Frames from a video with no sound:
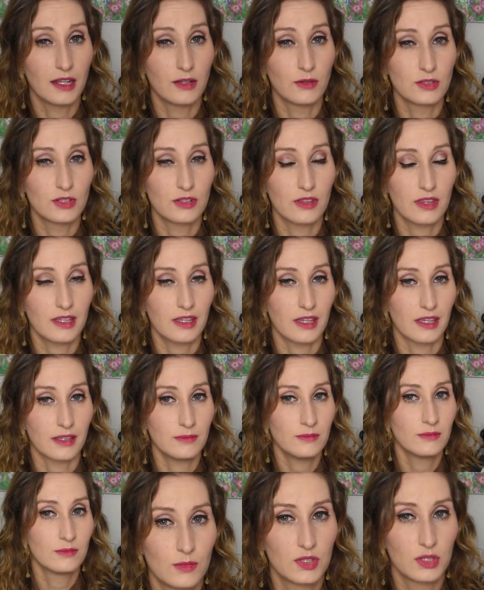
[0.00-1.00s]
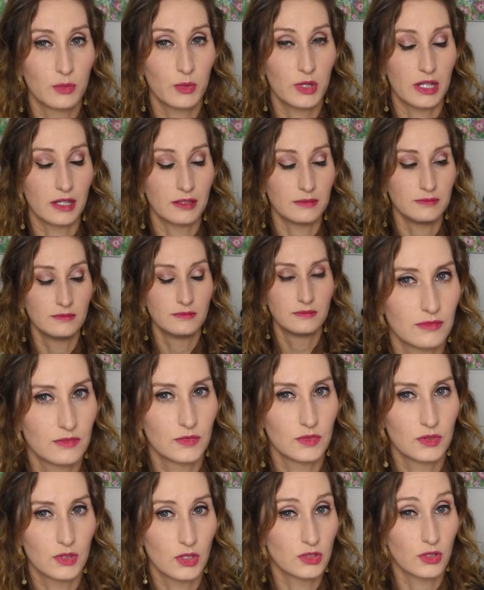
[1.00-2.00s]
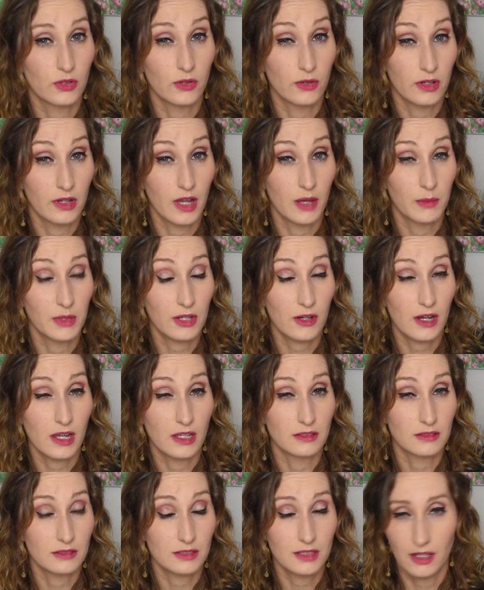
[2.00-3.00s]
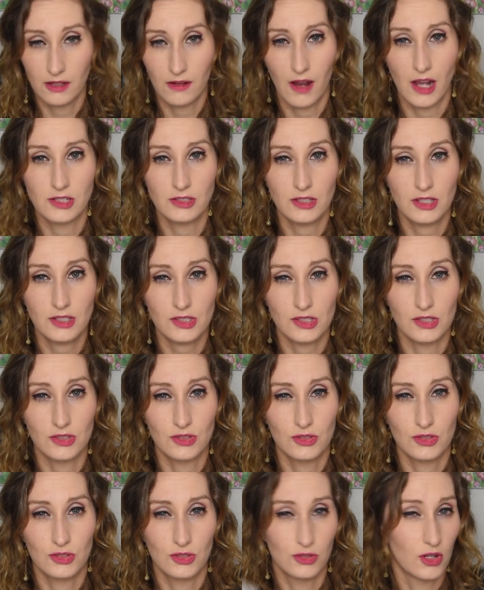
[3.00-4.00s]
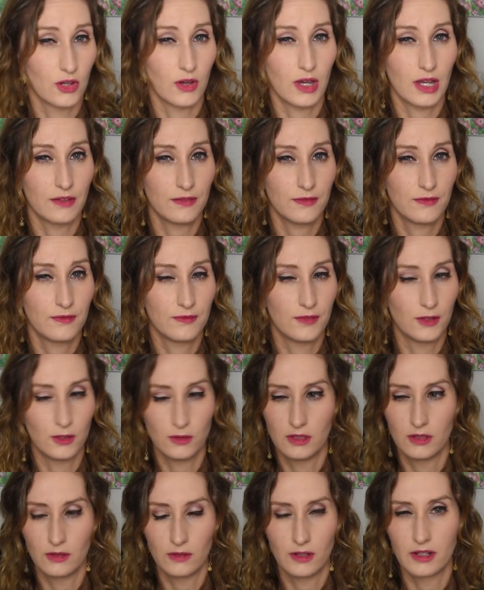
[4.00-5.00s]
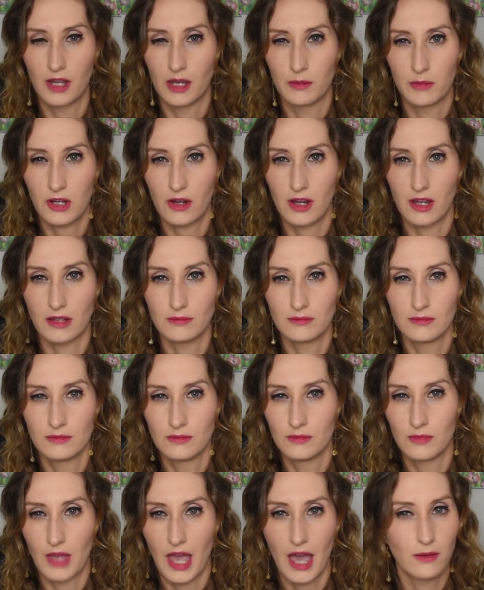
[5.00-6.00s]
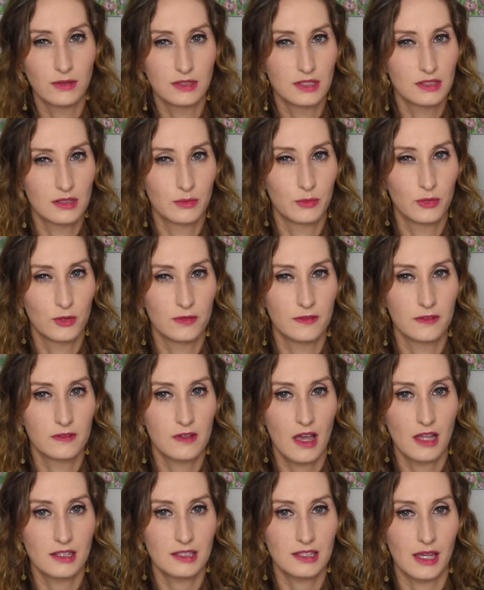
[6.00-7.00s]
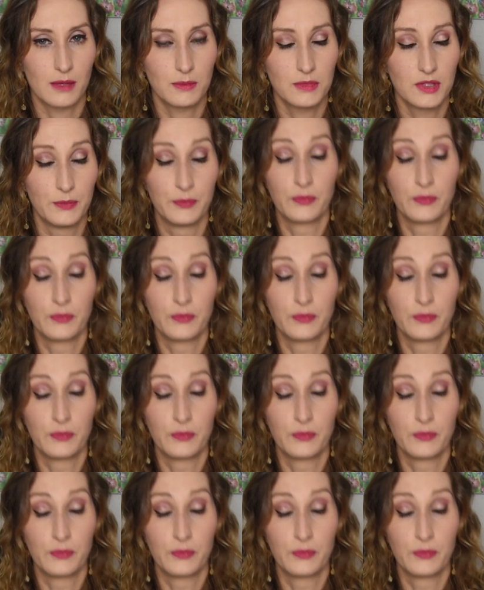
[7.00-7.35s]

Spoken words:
I know what you're thinking. Sabrina, those are origami cranes. Congratulations, you know how to fold an origami crane. How is this a proof of concept?